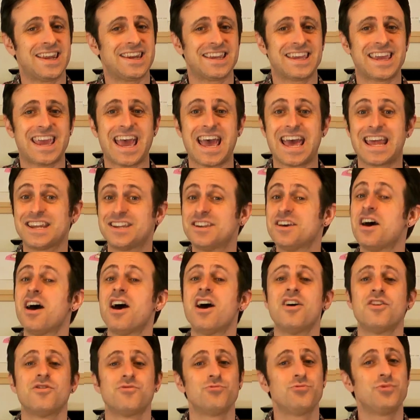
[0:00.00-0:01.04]
And again,
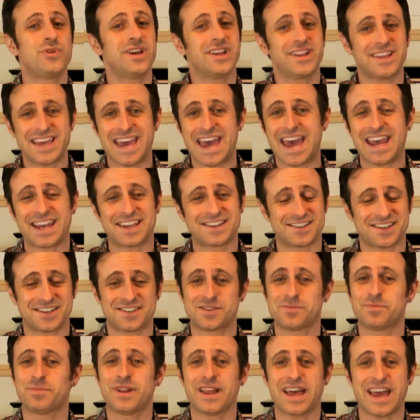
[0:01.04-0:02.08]
really hectic
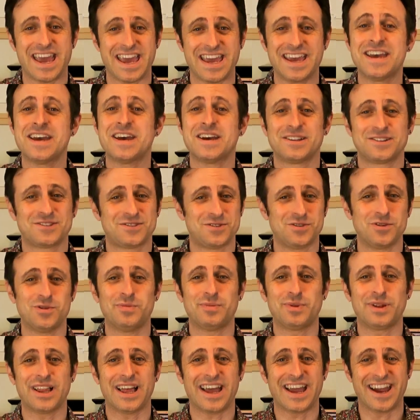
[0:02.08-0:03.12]
to play
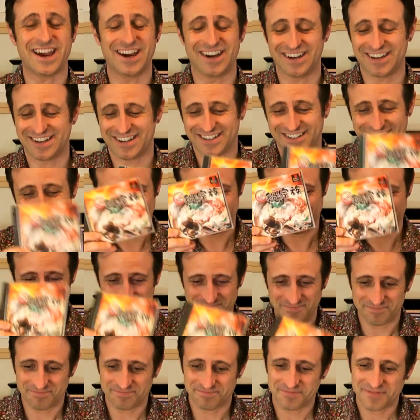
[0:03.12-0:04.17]
2-player.
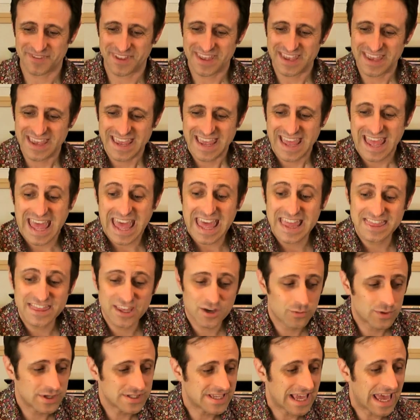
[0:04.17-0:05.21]
And
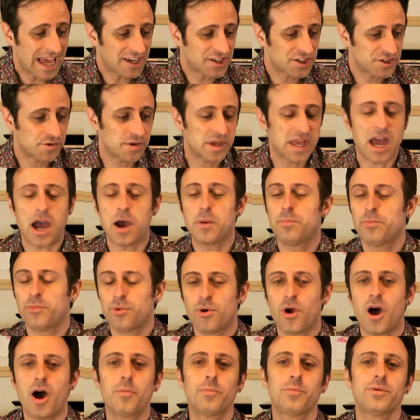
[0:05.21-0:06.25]
there was actually a
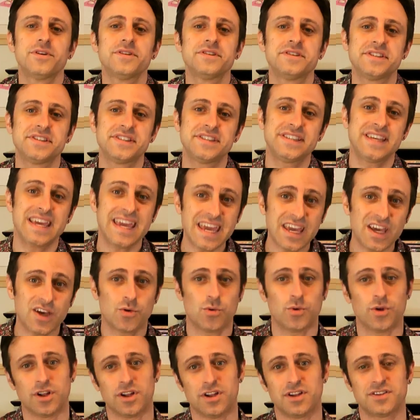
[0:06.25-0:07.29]
proper
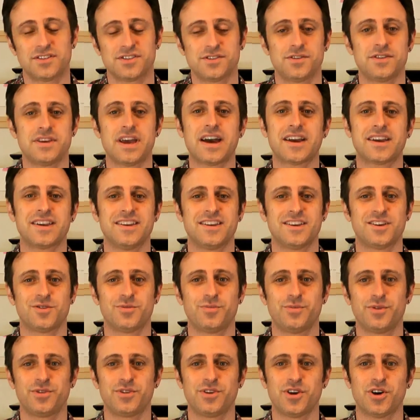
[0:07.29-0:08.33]
sequel to
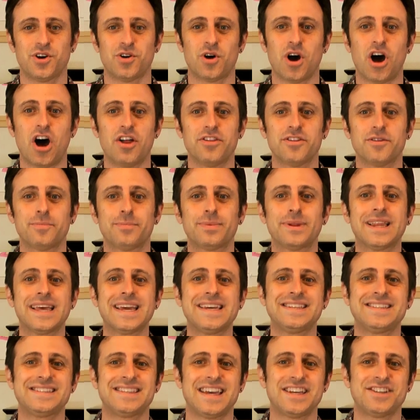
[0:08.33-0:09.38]
Yakiniku Buyo on the
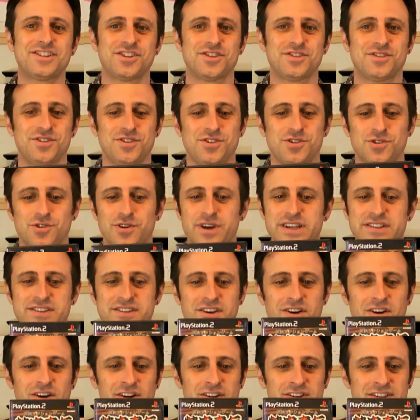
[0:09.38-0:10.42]
PlayStation 2. It's
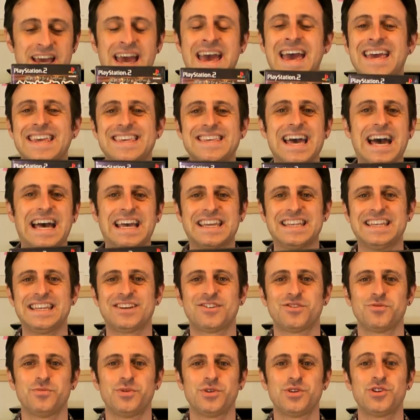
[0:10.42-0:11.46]
called
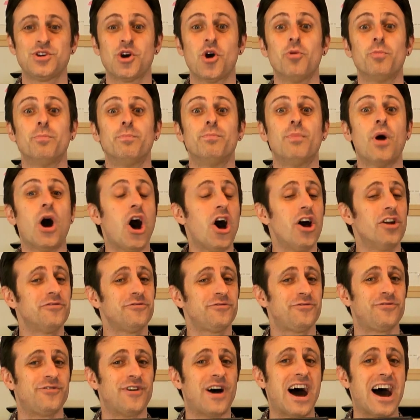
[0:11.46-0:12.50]
Yakiniku Buyo
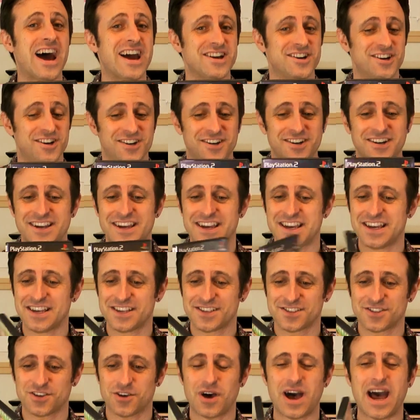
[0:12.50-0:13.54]
Bonfire.
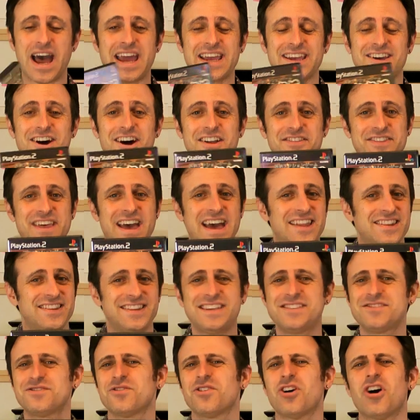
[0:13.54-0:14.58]
So I got that.
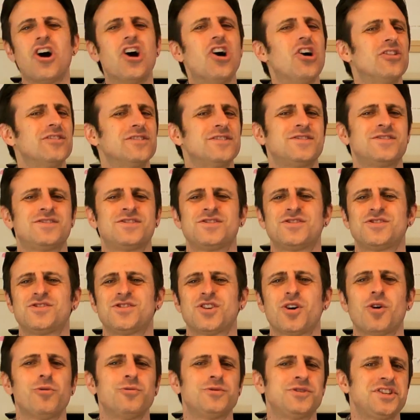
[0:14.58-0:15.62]
These are all
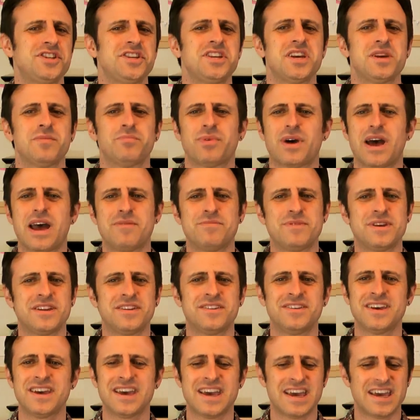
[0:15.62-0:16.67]
so cheap. I
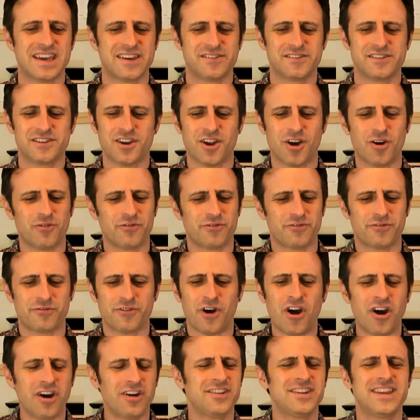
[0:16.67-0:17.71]
mean,
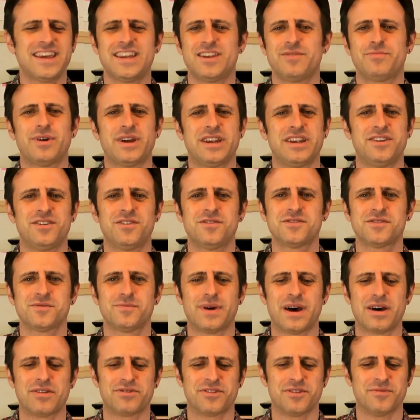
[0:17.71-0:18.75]
hardly anybody knows
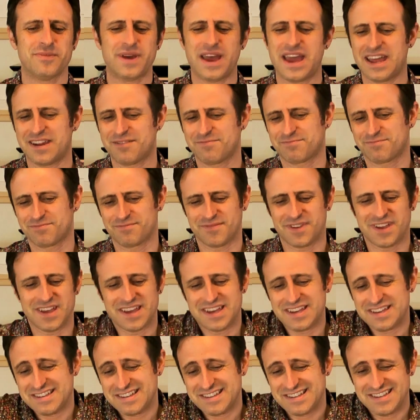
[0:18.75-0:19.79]
about them,
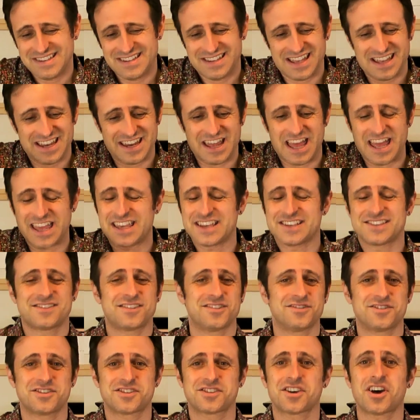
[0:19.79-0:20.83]
and I guess
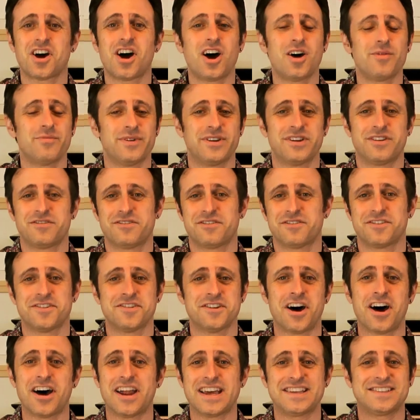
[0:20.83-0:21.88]
they're just common, or they're
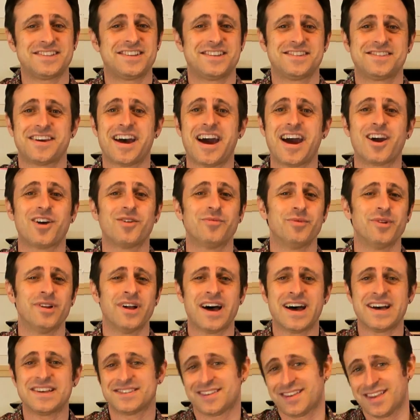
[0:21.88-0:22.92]
not as
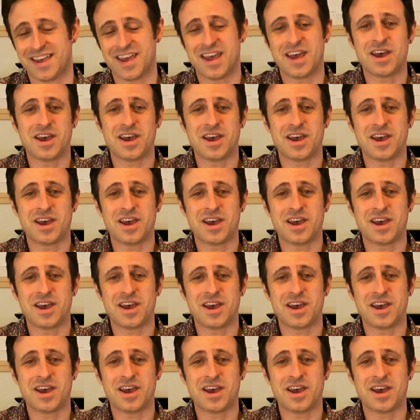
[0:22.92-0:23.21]
desirable as